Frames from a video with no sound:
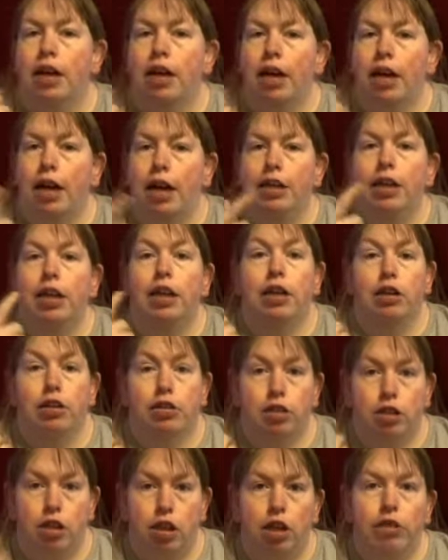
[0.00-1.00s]
and I look
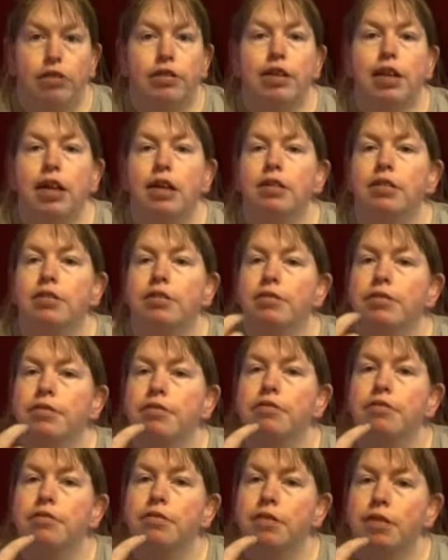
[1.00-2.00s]
closer.
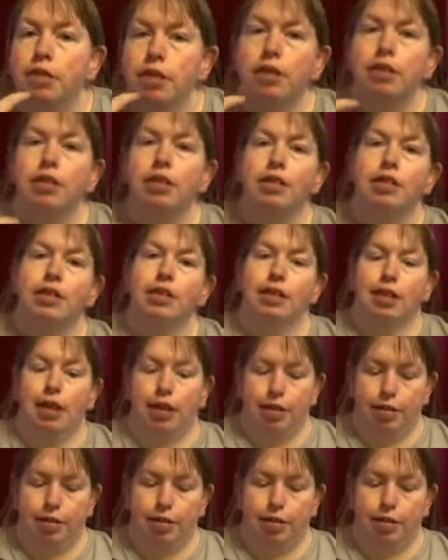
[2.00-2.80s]
So,